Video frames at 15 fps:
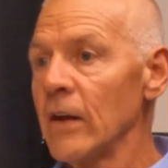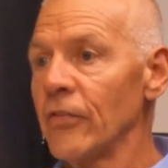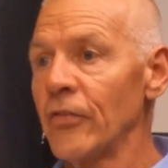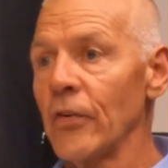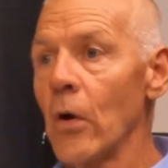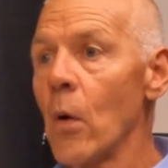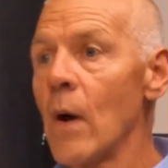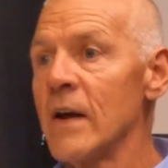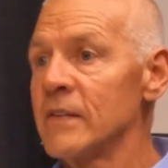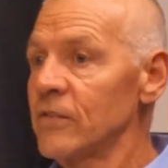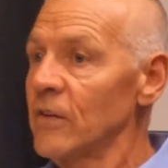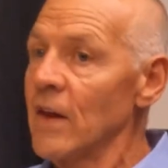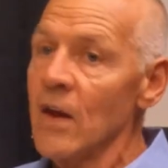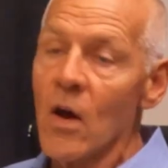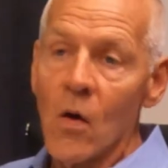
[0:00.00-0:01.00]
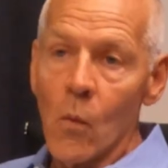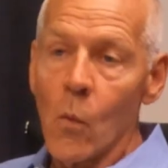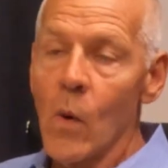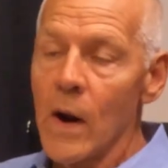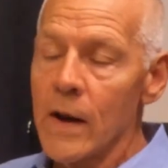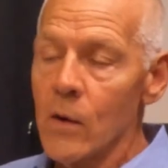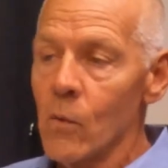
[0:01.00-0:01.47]
Right. So I'd say,
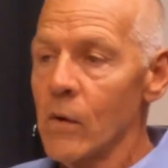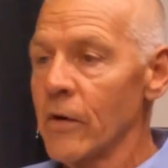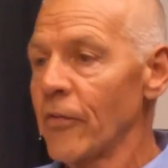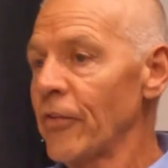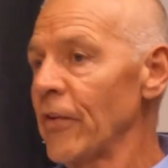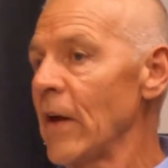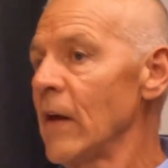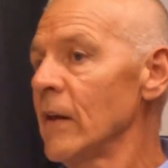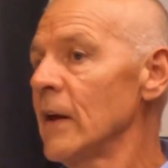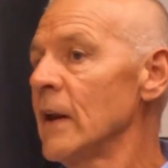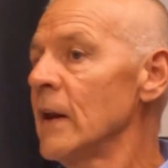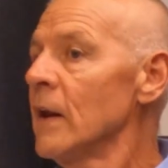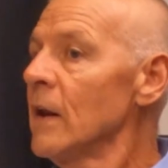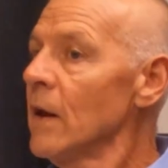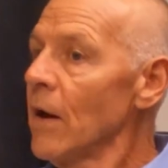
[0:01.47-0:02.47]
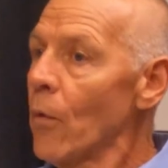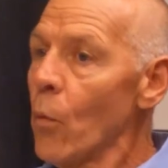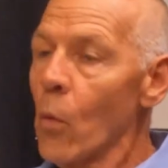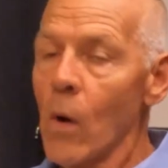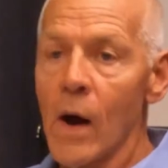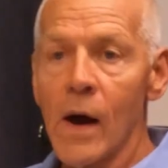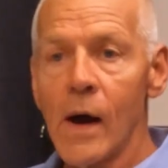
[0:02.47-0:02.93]
why do you want to sell it?
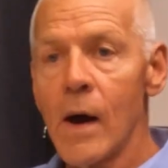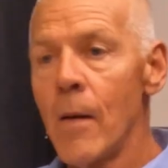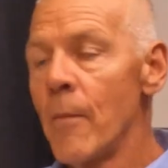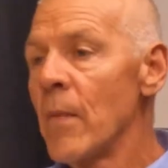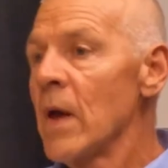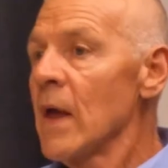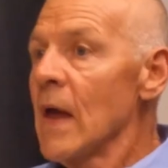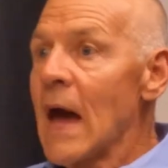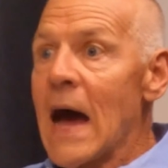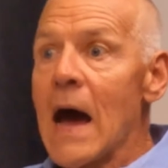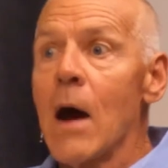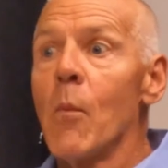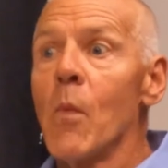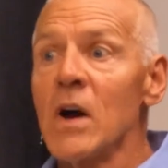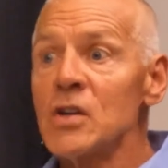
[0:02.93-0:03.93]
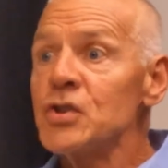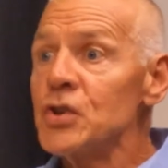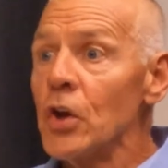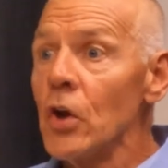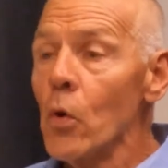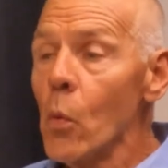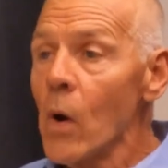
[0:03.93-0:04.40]
How much
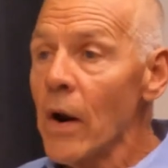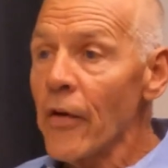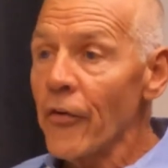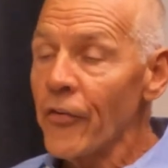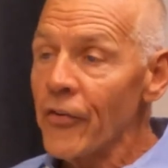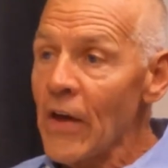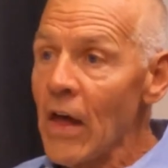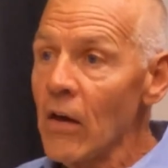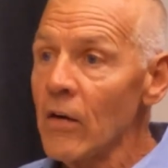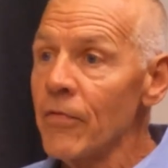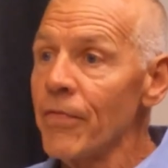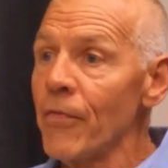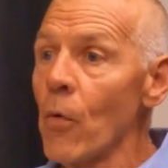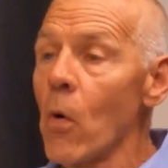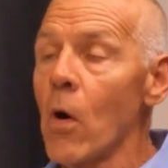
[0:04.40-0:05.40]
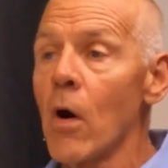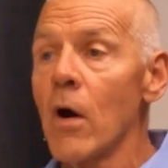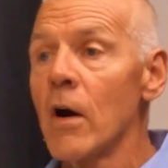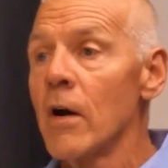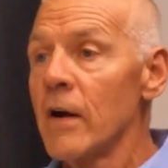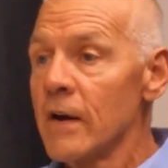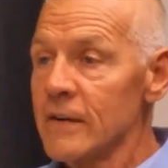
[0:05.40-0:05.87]
do you want to sell it
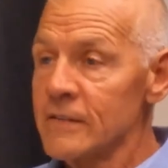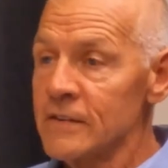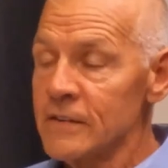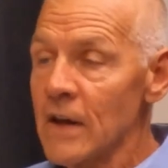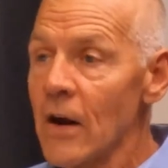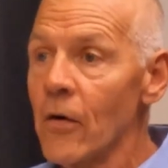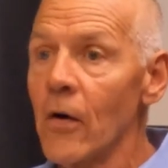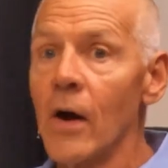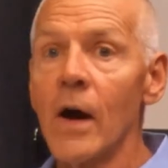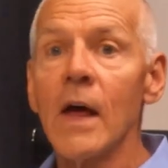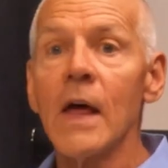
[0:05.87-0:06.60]
for, etc.